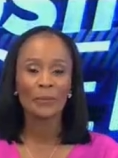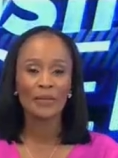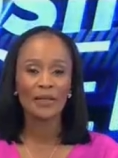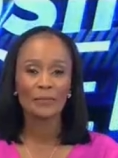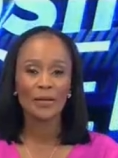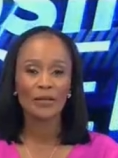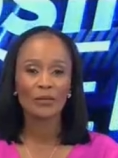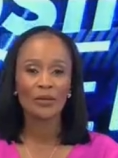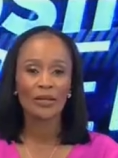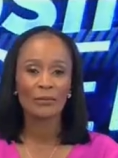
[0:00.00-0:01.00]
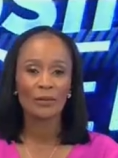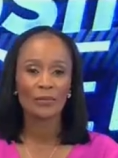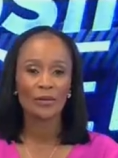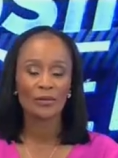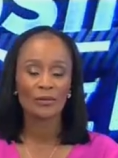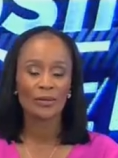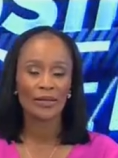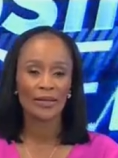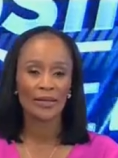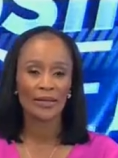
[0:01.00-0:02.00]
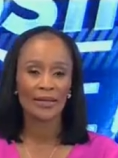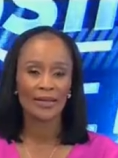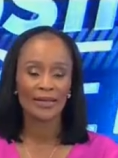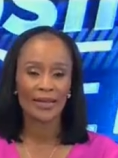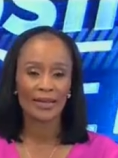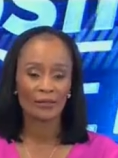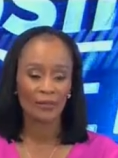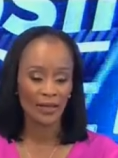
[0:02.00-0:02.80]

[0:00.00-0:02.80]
But let's begin with a prominent story here in South Africa.